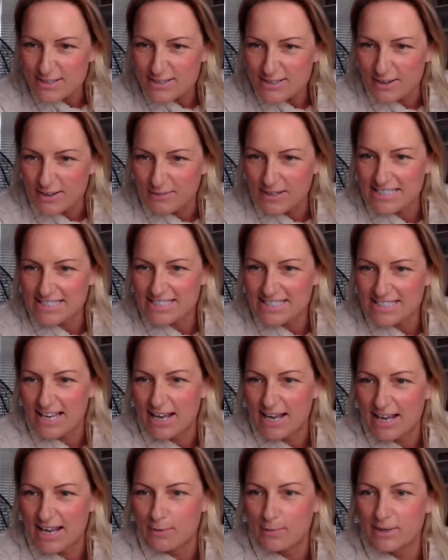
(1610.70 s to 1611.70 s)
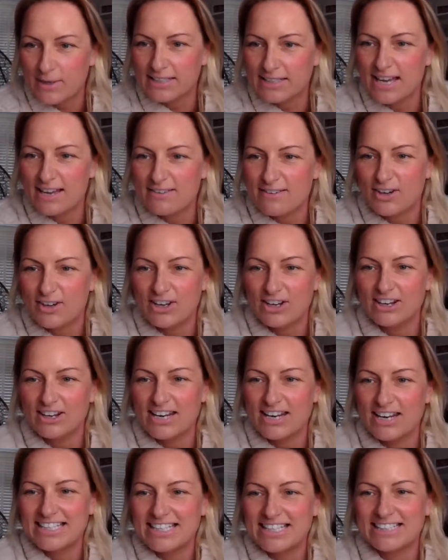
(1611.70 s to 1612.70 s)
so Lisa's saying, Will and I have got
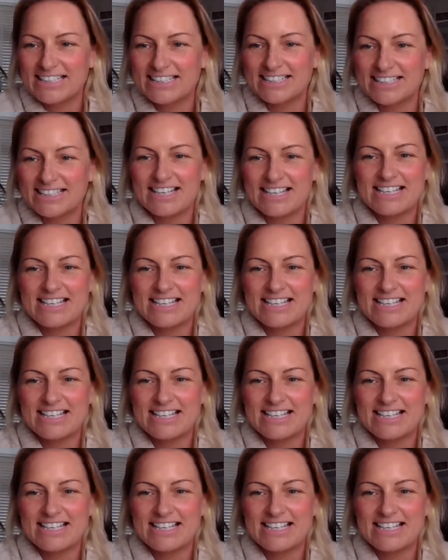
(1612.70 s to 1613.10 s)
our little